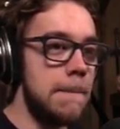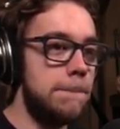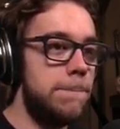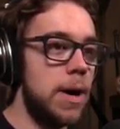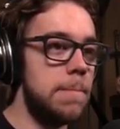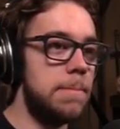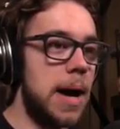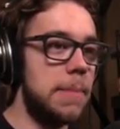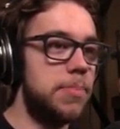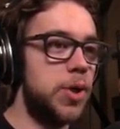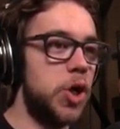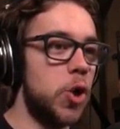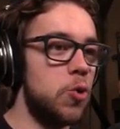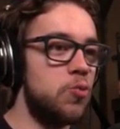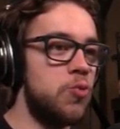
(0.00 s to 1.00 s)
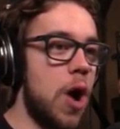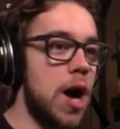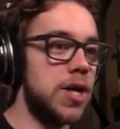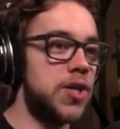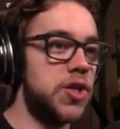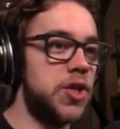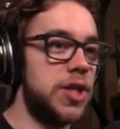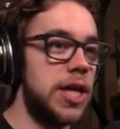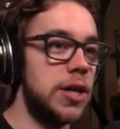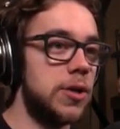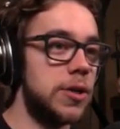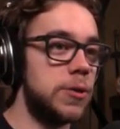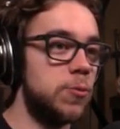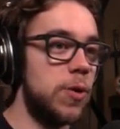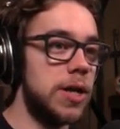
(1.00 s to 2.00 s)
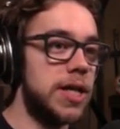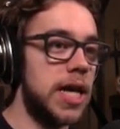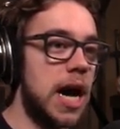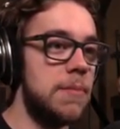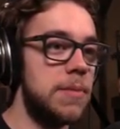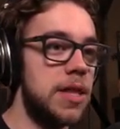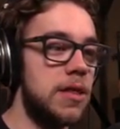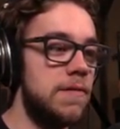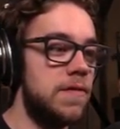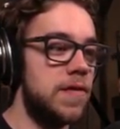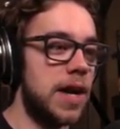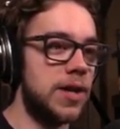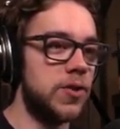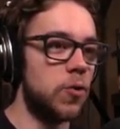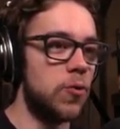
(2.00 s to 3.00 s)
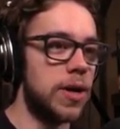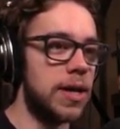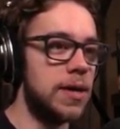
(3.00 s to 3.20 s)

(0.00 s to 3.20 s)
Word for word: but my pure raw skill is what got me the victory.